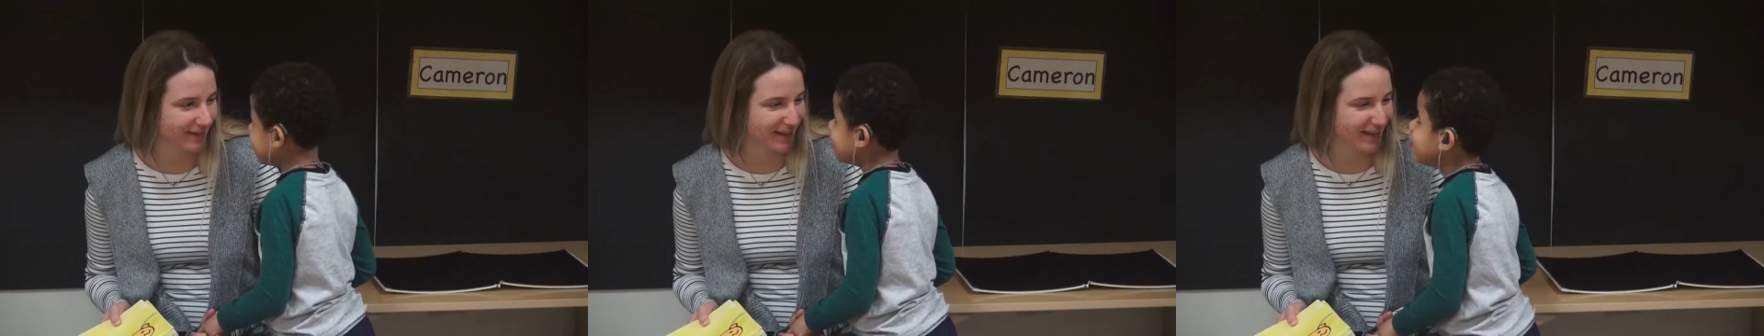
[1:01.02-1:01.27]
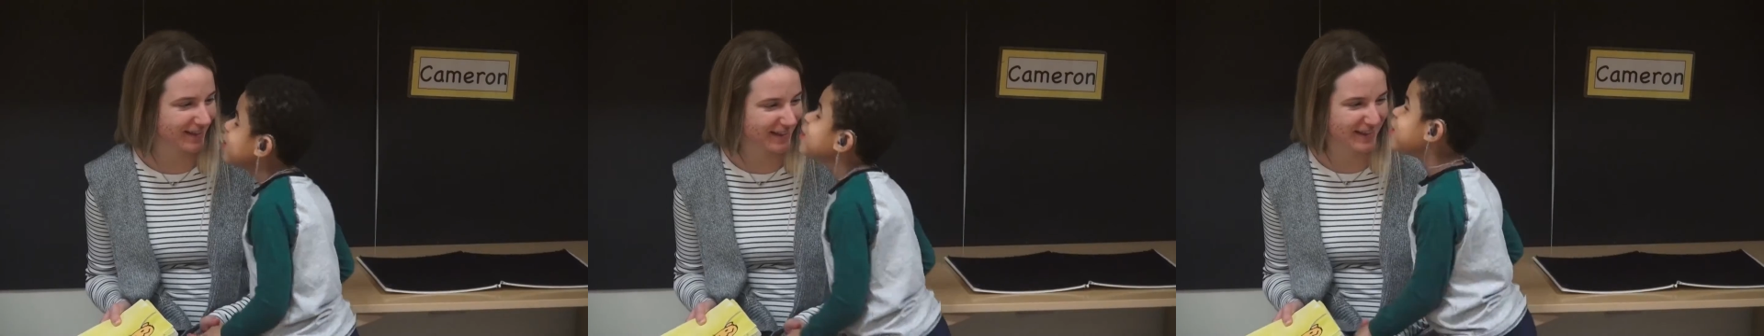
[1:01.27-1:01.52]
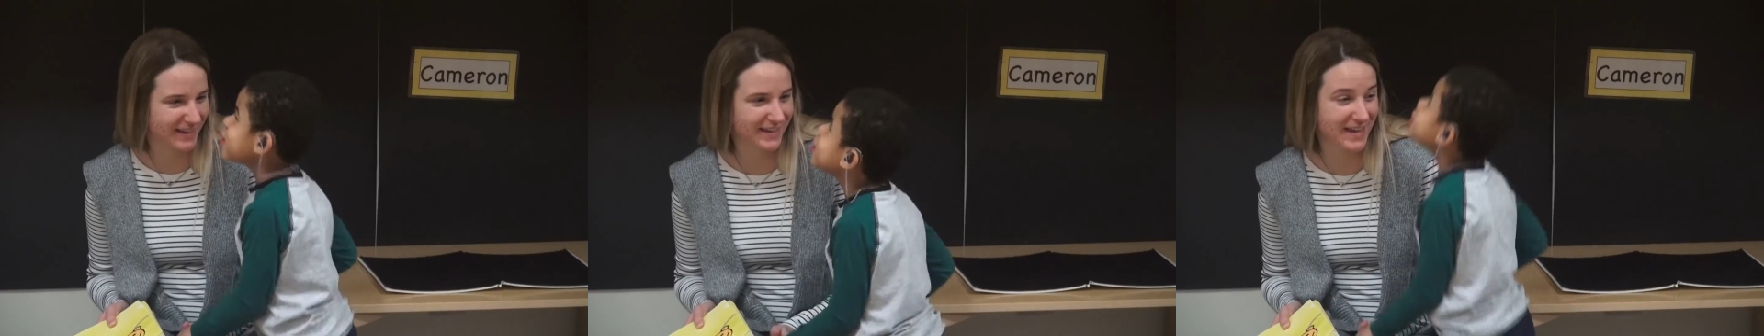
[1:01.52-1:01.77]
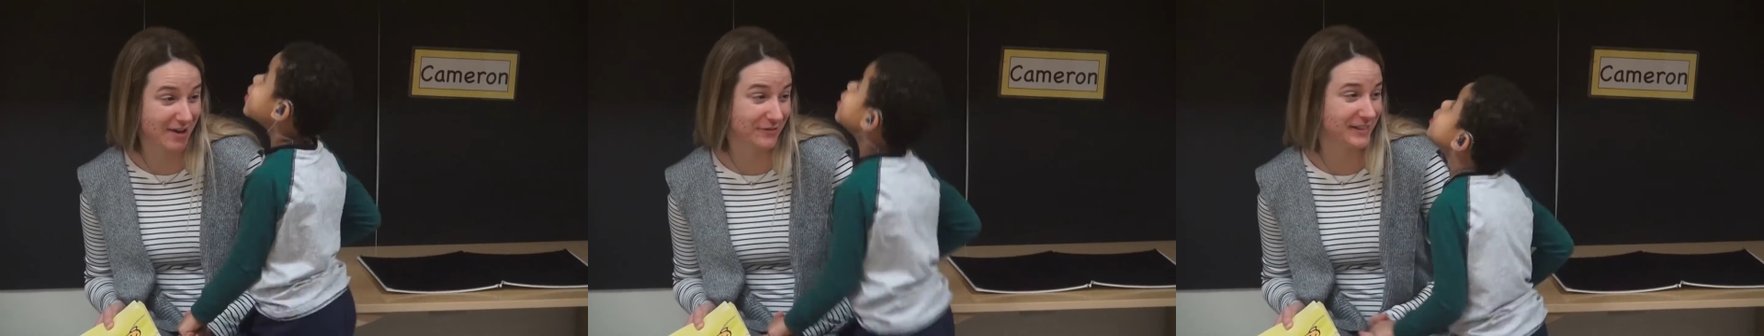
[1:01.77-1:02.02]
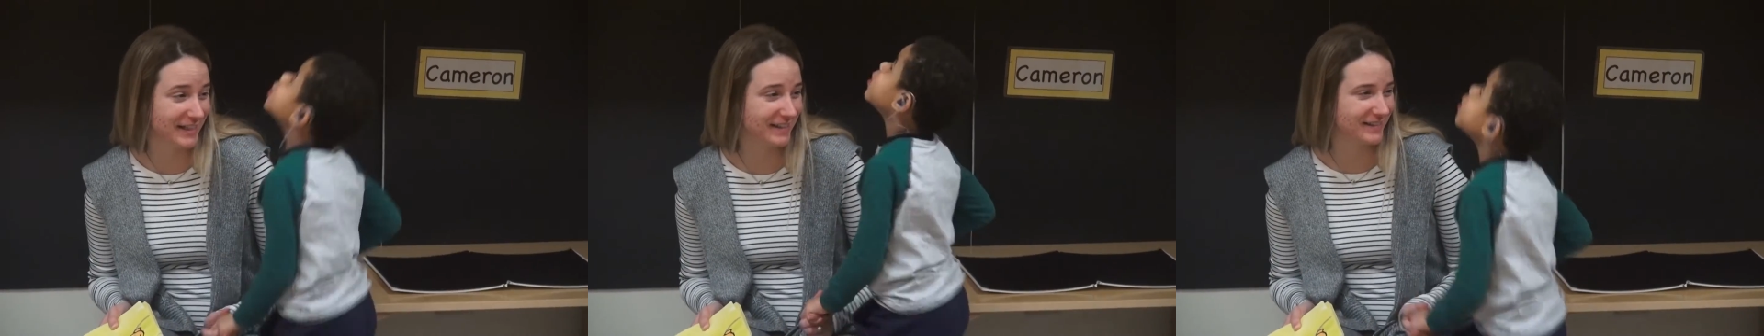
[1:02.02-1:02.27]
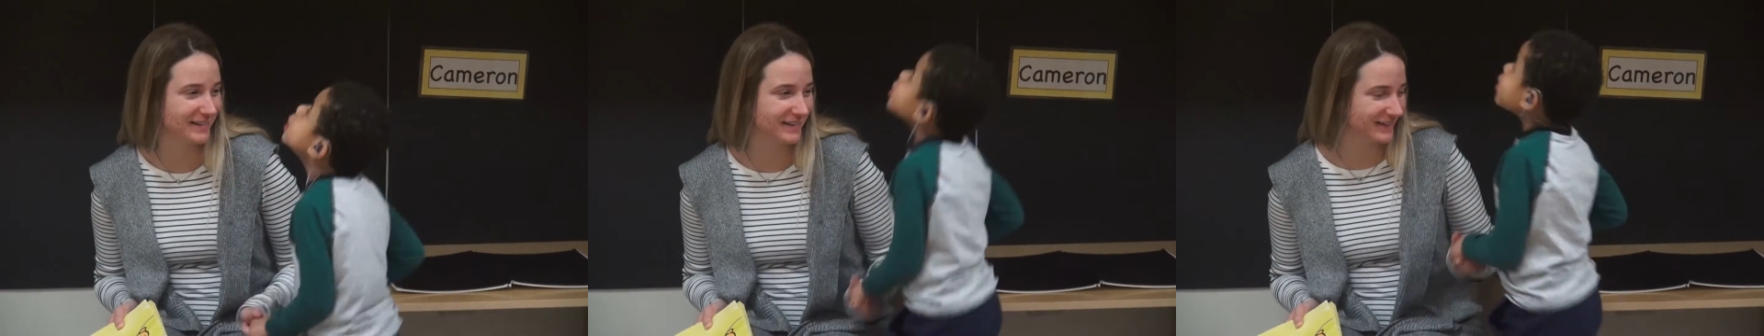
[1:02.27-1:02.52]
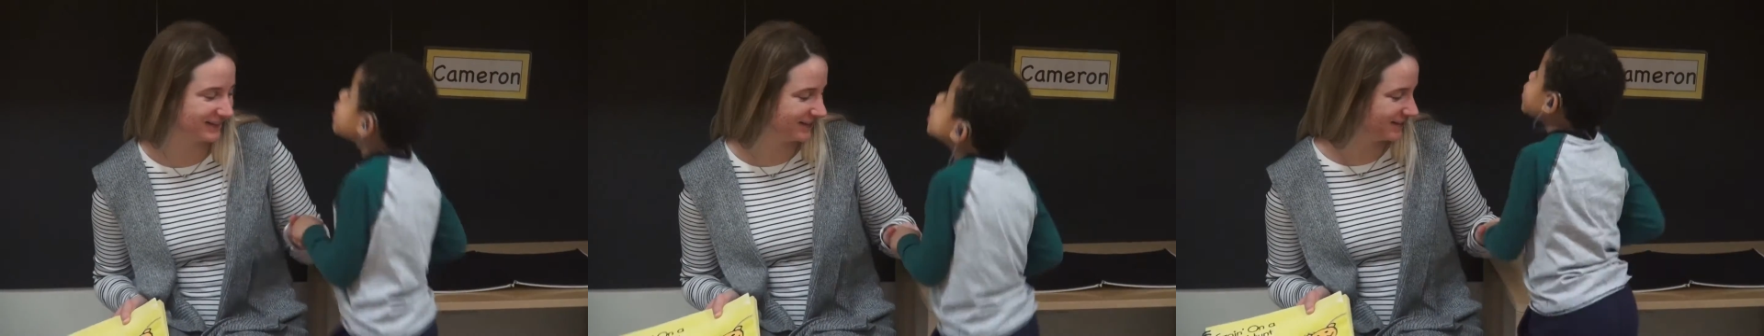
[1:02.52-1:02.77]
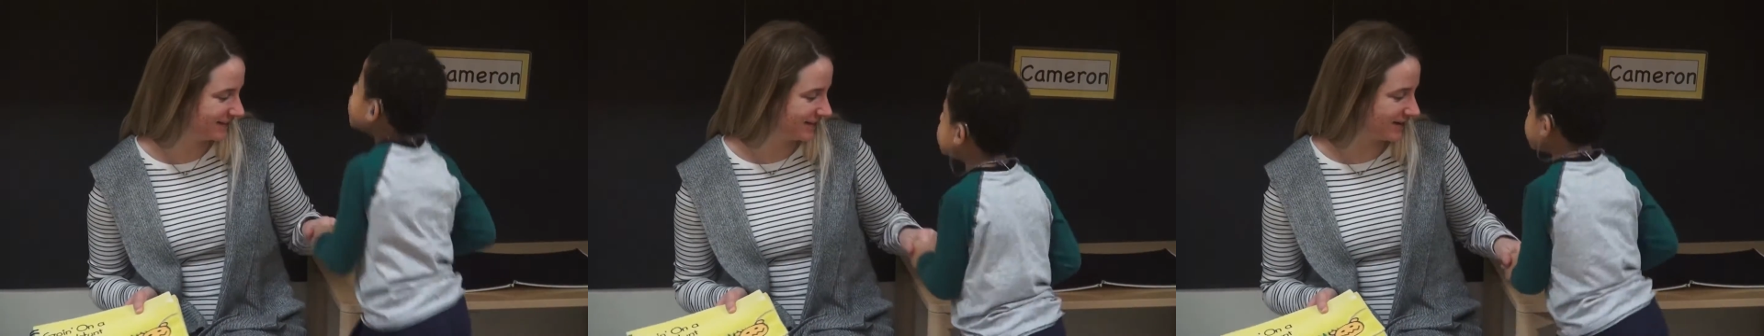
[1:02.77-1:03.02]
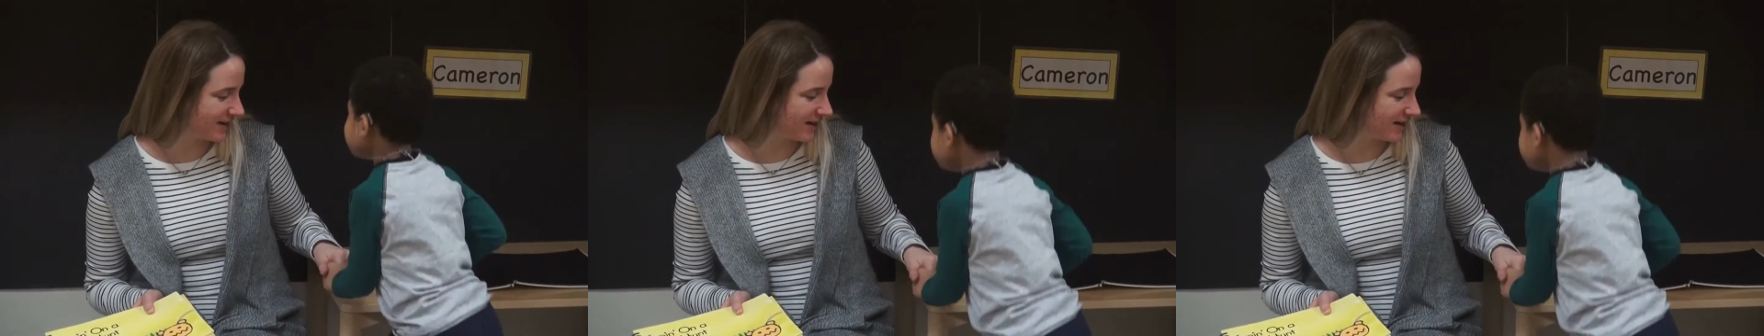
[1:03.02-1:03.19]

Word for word: a right to an education and we